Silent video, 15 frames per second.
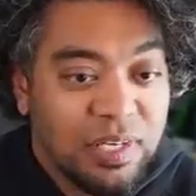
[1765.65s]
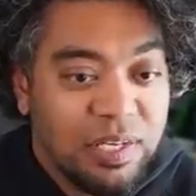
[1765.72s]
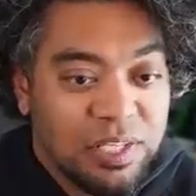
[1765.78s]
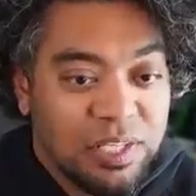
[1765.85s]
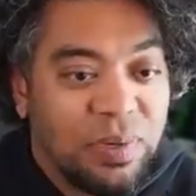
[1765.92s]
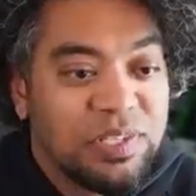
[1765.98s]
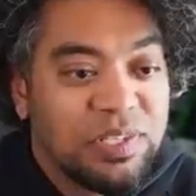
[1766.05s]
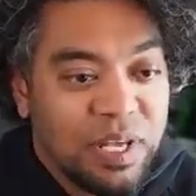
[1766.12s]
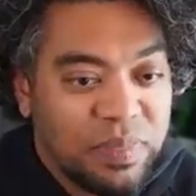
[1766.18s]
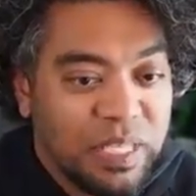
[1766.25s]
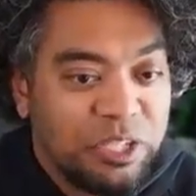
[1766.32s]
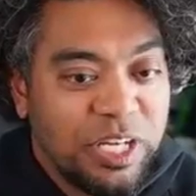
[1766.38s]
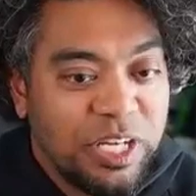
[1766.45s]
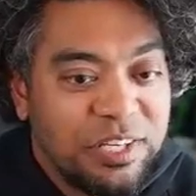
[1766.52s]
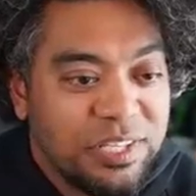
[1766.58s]
So when something
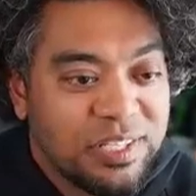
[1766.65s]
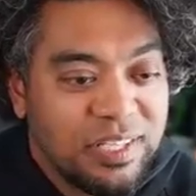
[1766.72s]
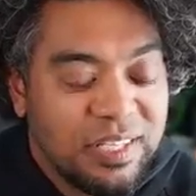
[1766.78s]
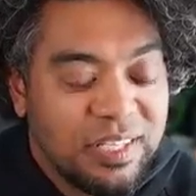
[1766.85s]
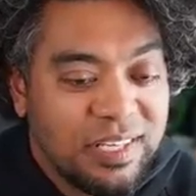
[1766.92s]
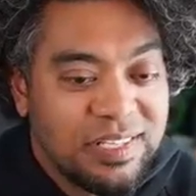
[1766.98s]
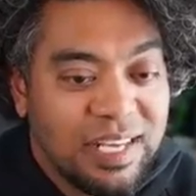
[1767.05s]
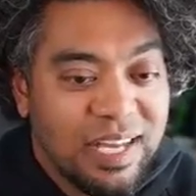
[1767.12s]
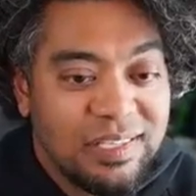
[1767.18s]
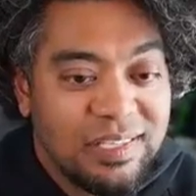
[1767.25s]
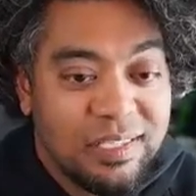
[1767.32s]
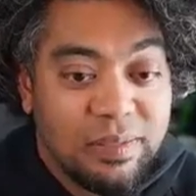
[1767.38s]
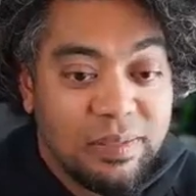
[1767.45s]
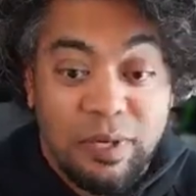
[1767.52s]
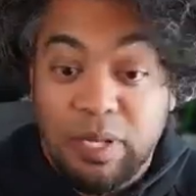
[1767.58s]
changes in the design
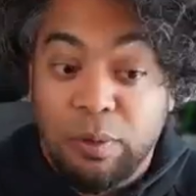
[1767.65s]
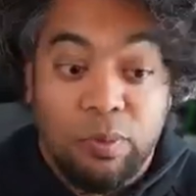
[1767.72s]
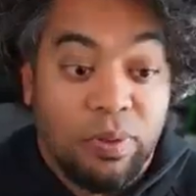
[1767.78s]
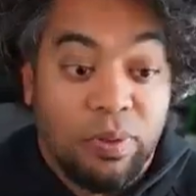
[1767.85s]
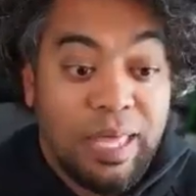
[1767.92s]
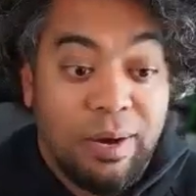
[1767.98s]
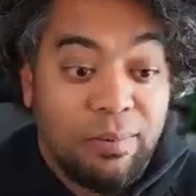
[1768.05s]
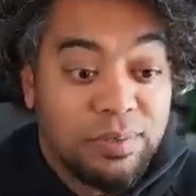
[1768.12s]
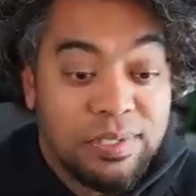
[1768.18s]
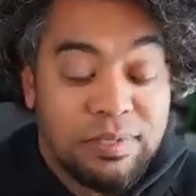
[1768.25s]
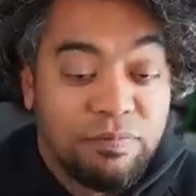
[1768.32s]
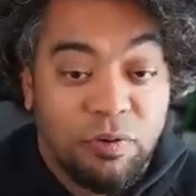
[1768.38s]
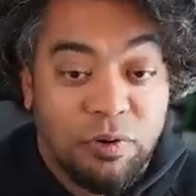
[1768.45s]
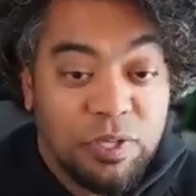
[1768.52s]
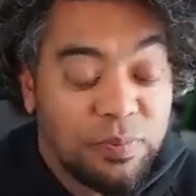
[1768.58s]
system, they're well, that was
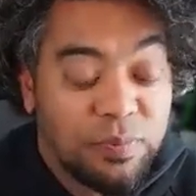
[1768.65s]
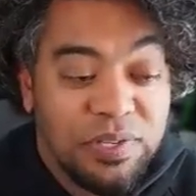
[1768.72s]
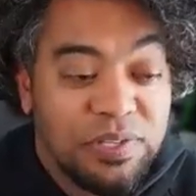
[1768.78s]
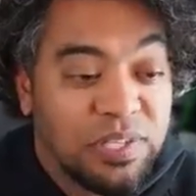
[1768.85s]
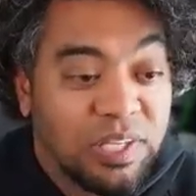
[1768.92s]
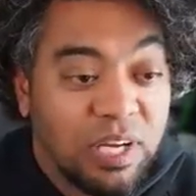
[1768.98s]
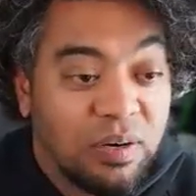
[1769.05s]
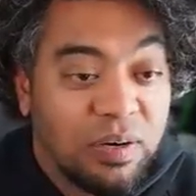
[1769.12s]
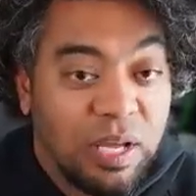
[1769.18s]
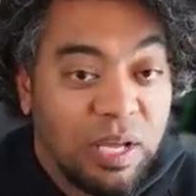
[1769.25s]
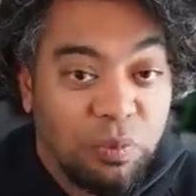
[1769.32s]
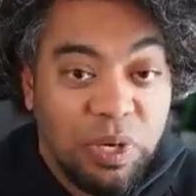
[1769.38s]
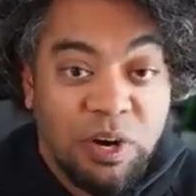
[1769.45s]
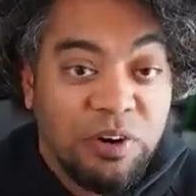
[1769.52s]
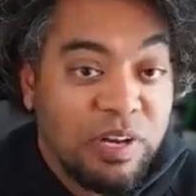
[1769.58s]
4 sprints ago,
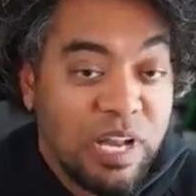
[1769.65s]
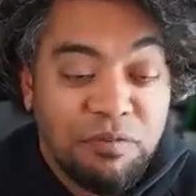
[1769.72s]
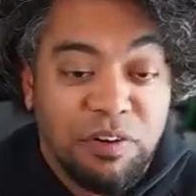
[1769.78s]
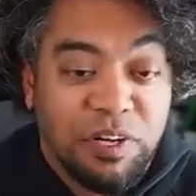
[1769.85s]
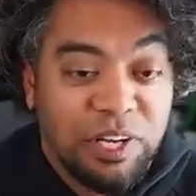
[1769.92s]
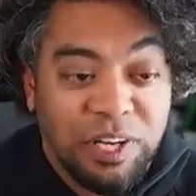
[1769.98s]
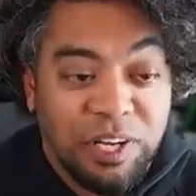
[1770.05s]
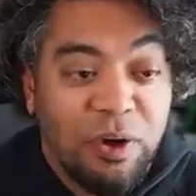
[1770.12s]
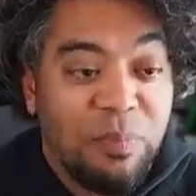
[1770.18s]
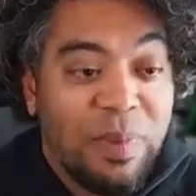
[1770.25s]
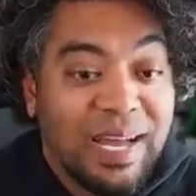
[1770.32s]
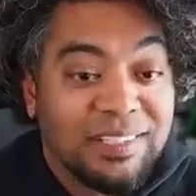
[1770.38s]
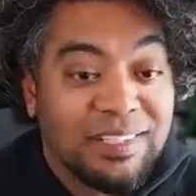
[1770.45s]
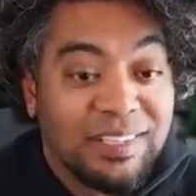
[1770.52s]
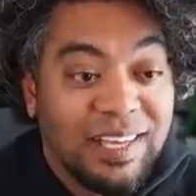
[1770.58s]
and we are never going to go
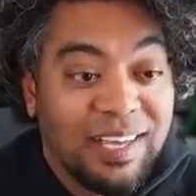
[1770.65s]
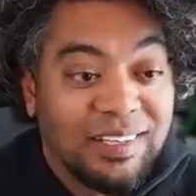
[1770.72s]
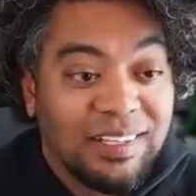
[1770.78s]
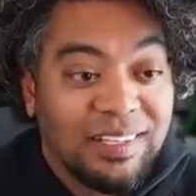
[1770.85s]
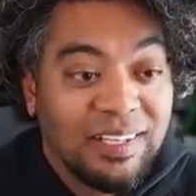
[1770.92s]
back to that.